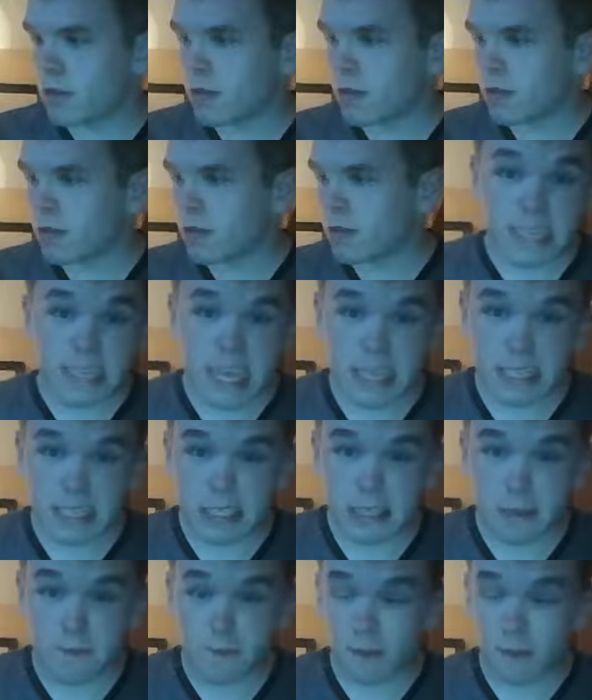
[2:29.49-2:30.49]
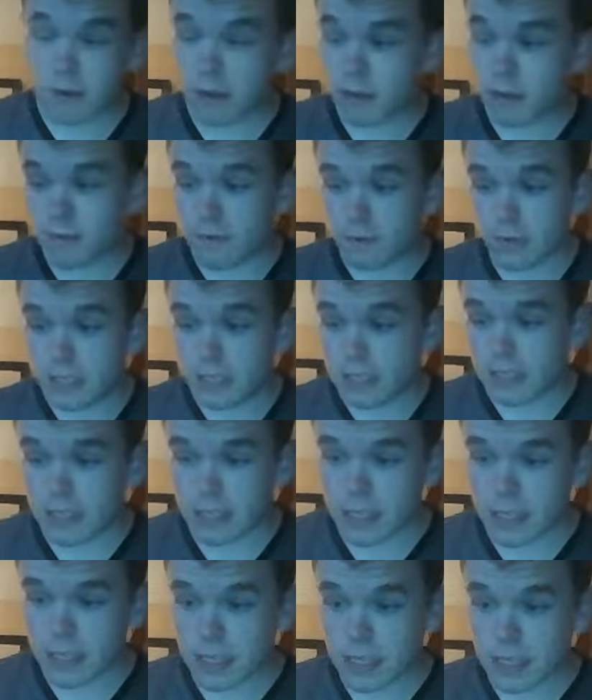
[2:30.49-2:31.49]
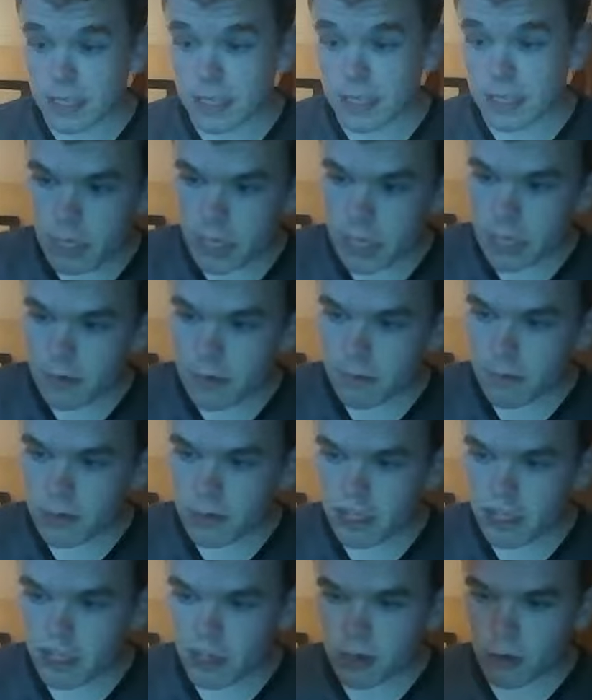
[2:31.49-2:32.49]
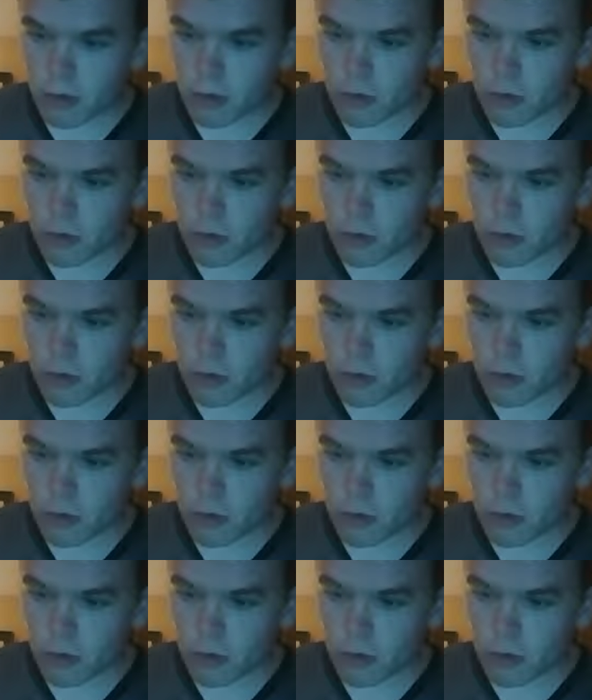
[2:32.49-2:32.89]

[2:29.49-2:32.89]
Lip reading: David Tennant's the voices in this, which is called,